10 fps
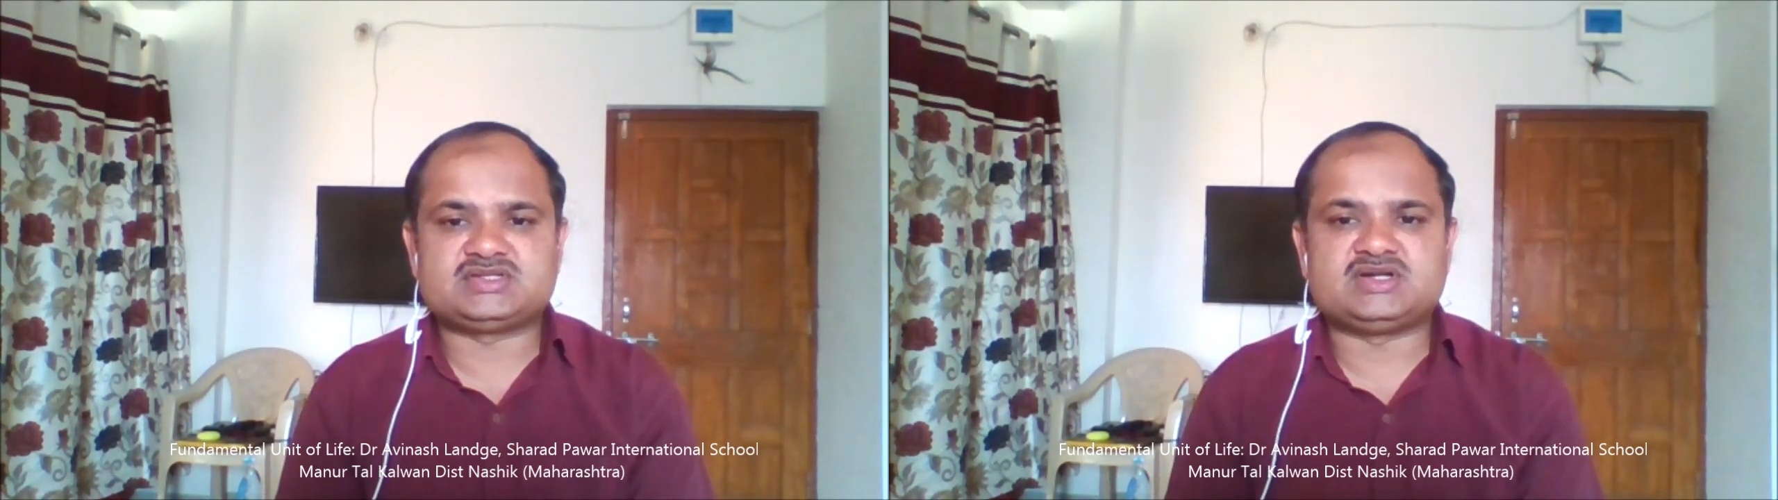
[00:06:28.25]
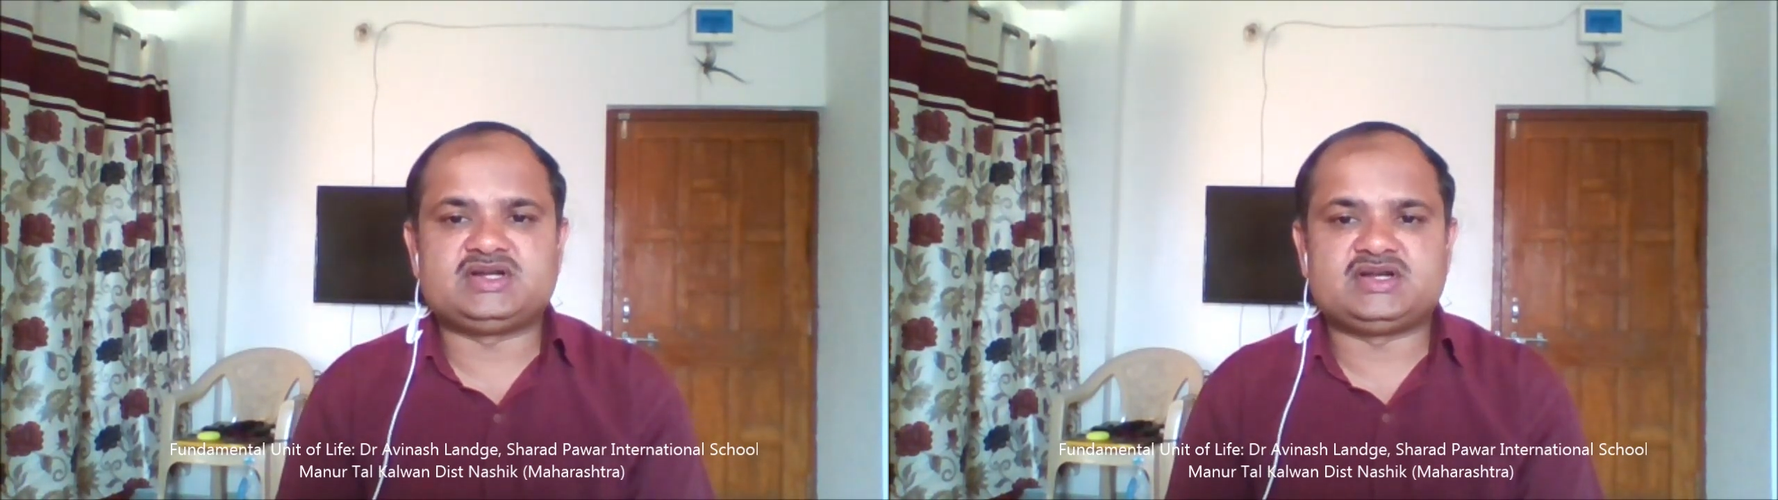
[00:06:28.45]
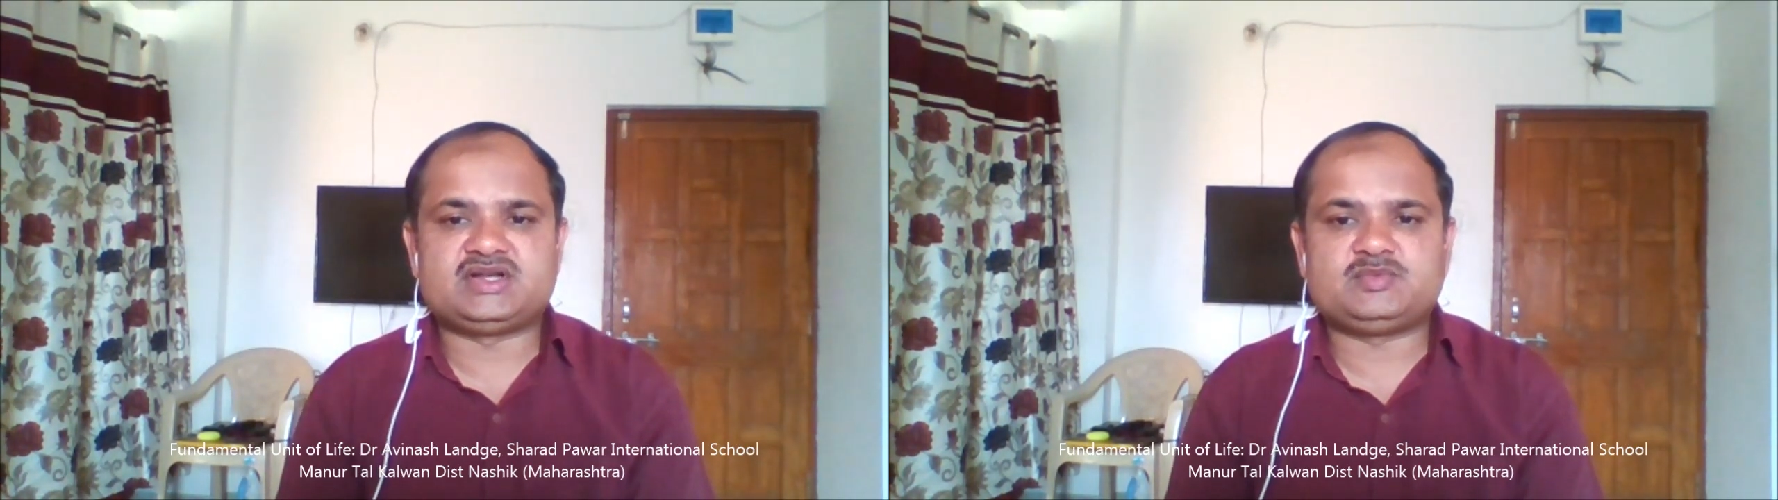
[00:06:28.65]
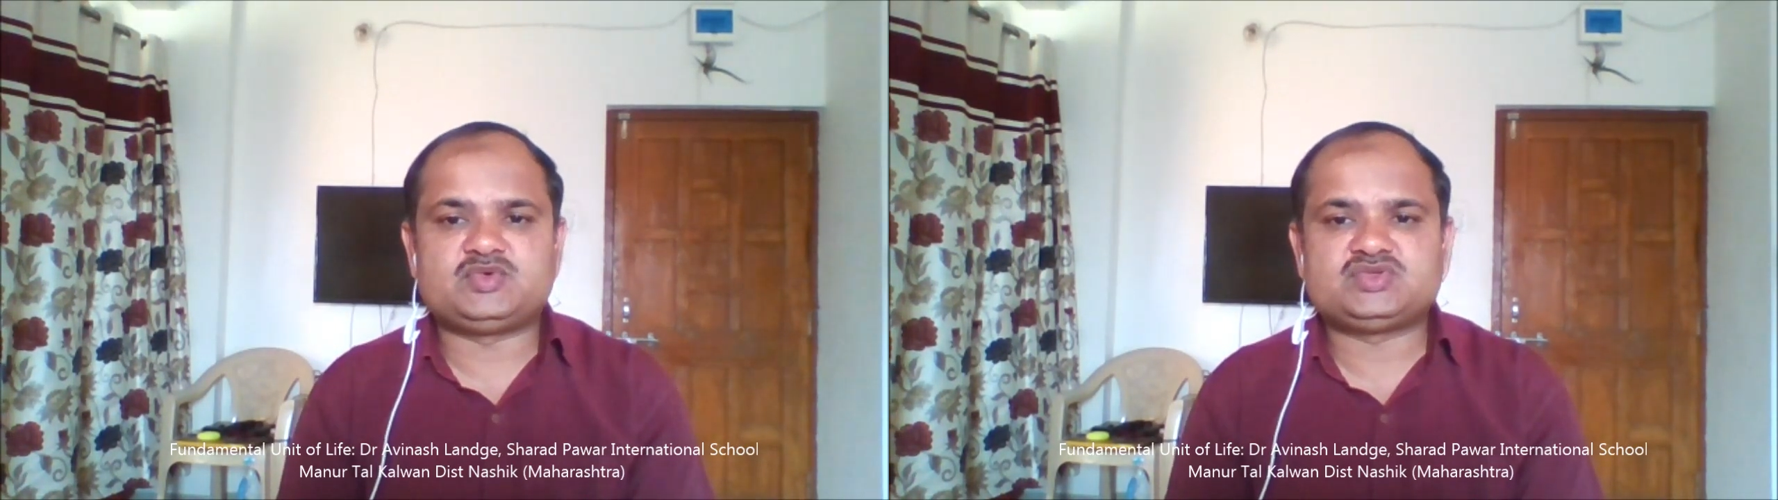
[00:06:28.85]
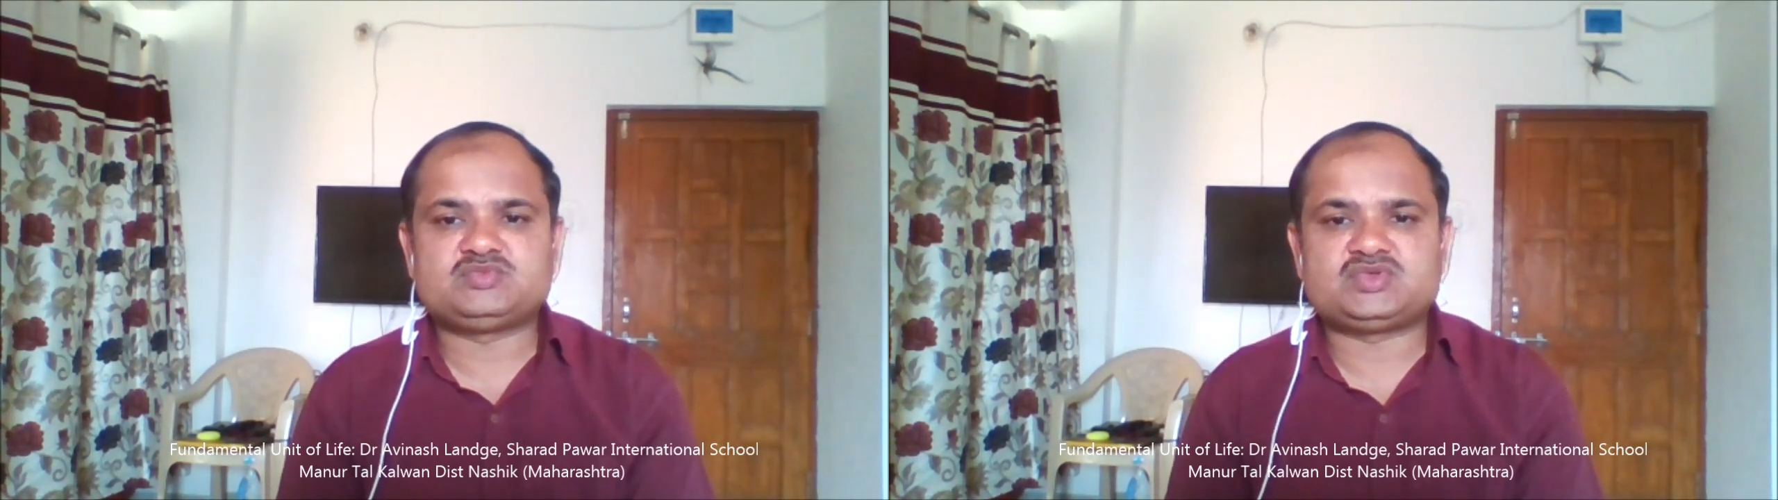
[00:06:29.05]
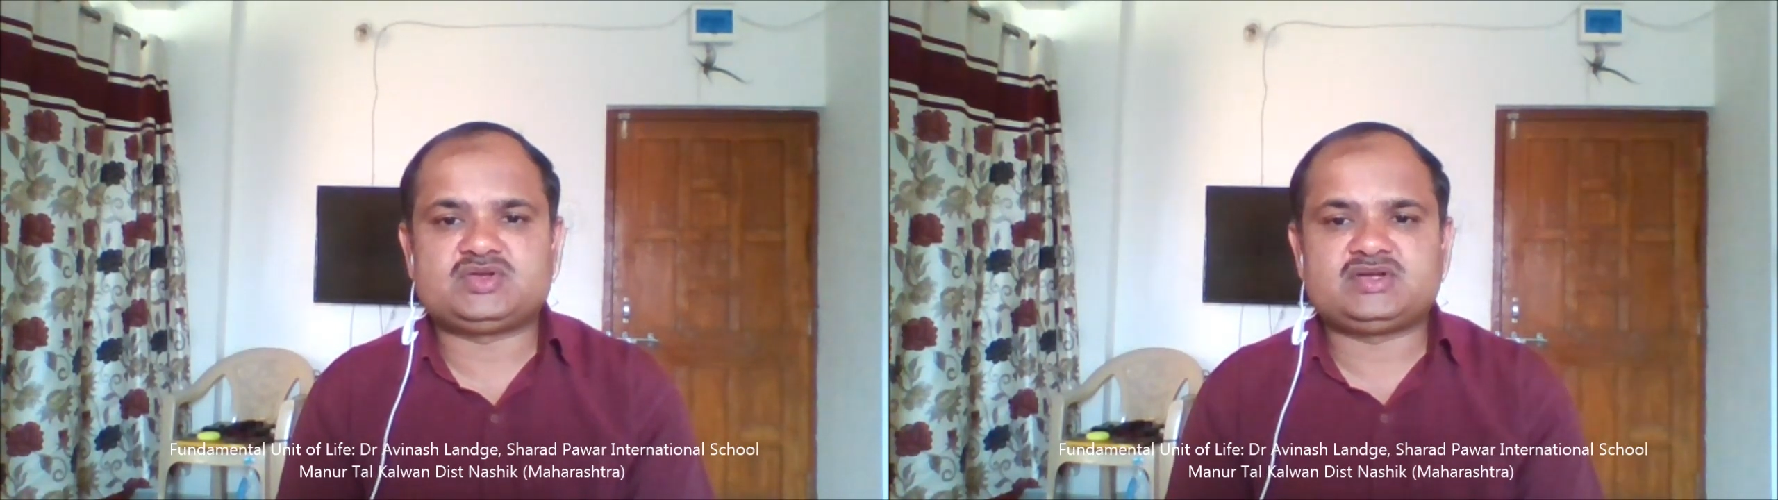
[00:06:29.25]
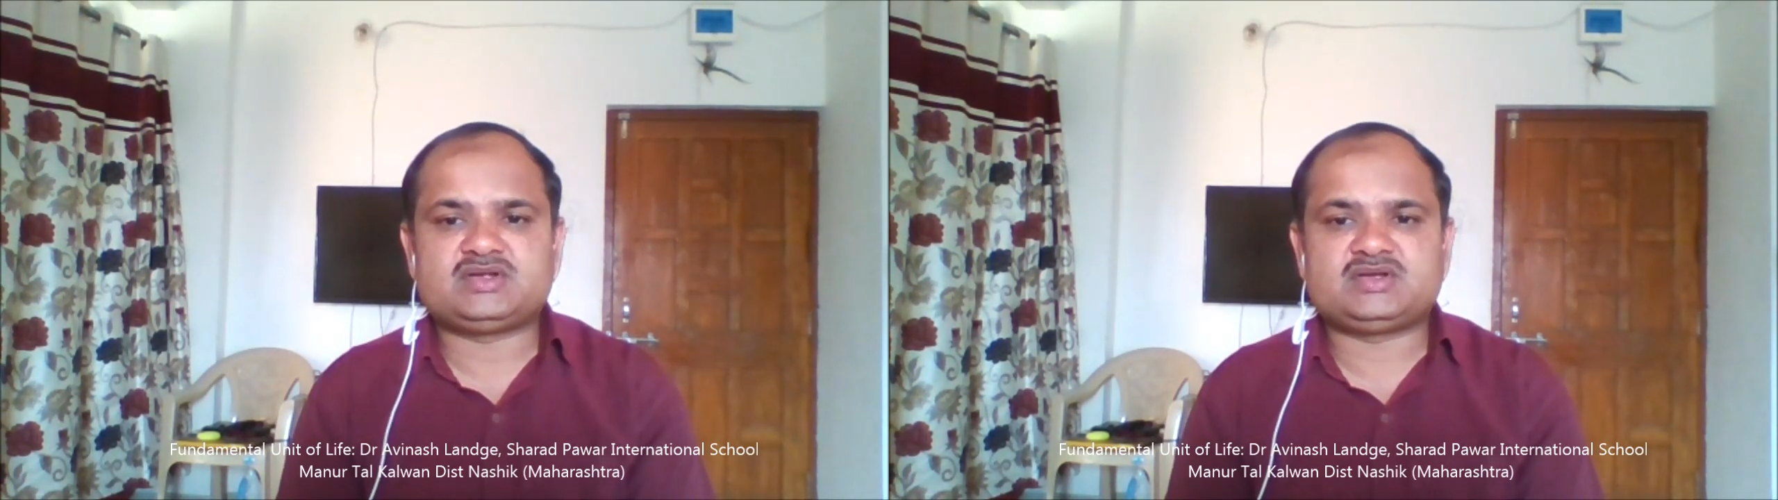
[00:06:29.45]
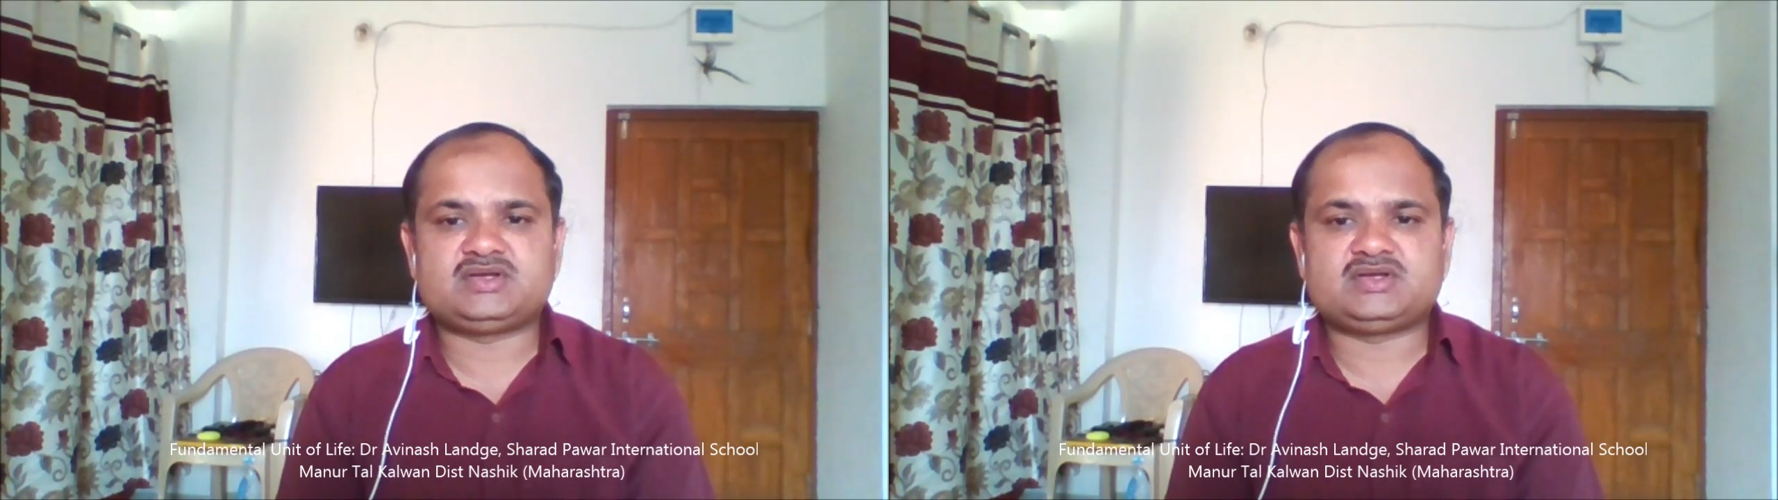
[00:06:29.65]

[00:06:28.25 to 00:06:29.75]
contain ribosomes on